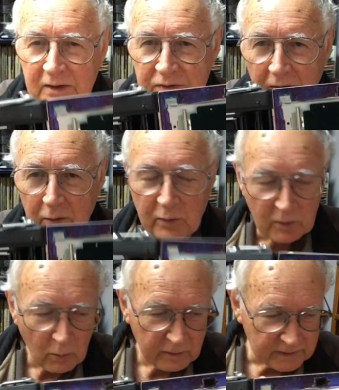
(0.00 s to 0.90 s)
So
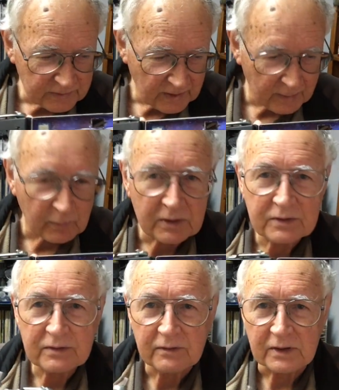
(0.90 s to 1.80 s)
with all of these
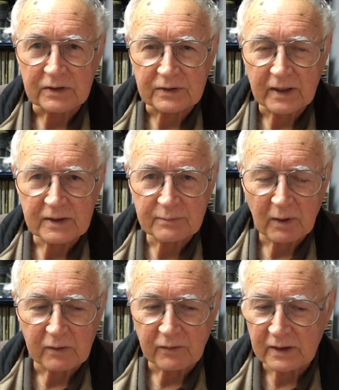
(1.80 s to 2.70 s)
cameras these days,
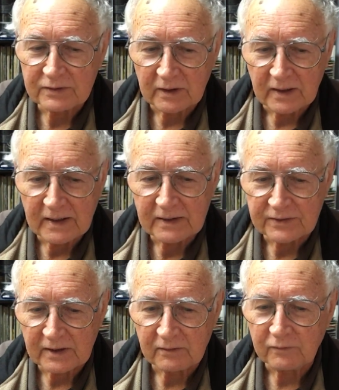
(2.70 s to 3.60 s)
both
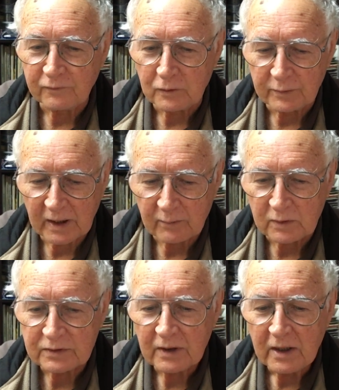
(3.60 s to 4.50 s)
SLRs and film
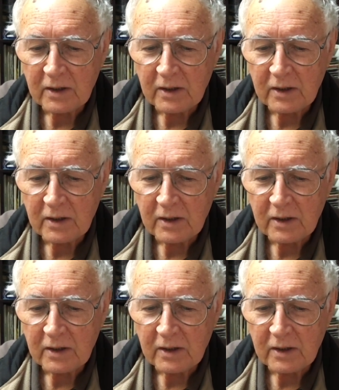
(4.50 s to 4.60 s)
cameras,